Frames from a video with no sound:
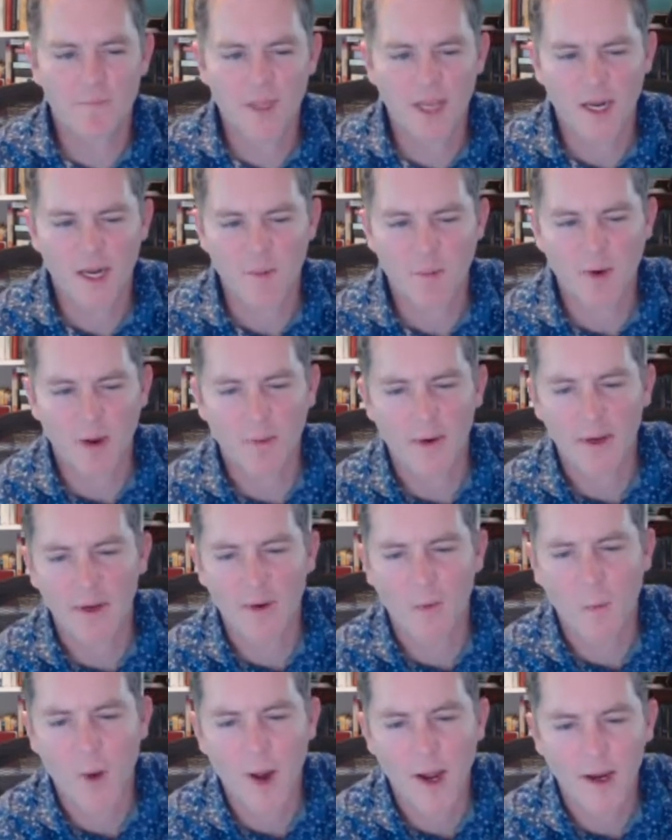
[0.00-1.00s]
and I'm probably
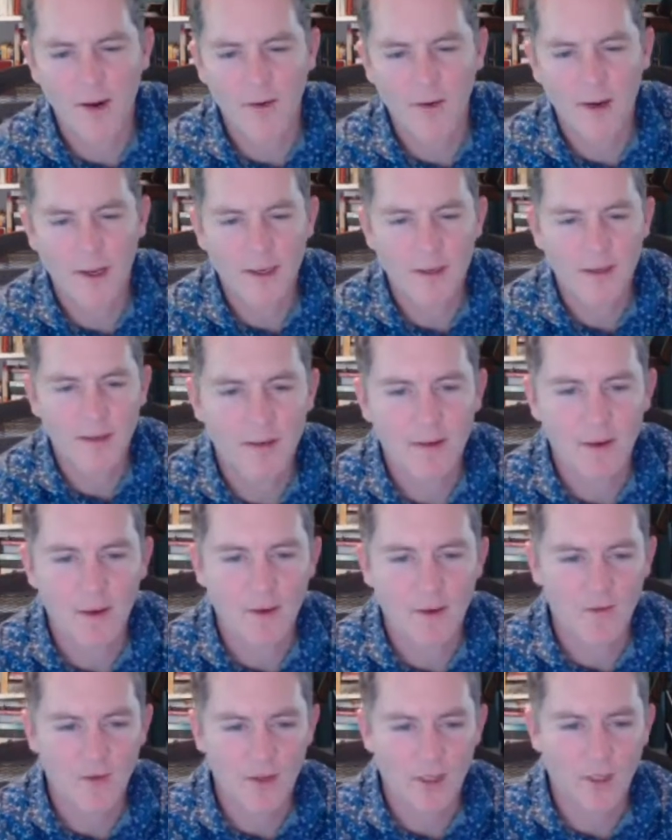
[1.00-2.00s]
going to wire it
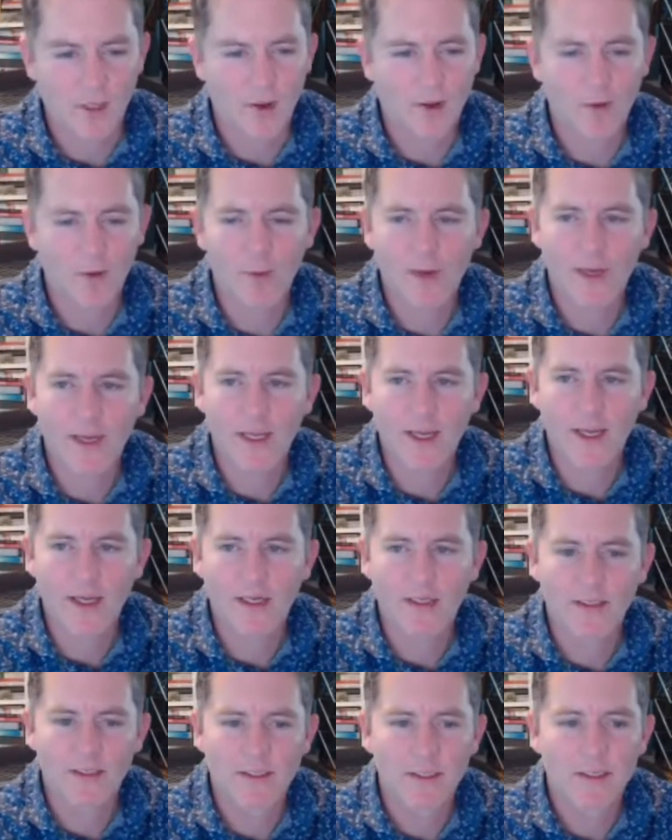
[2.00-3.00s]
over the long
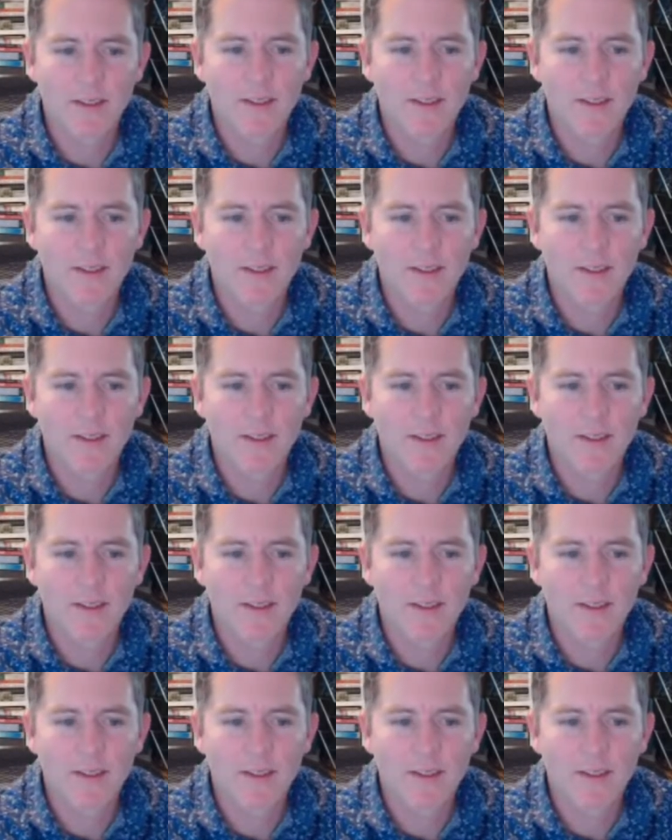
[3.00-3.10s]
weekend.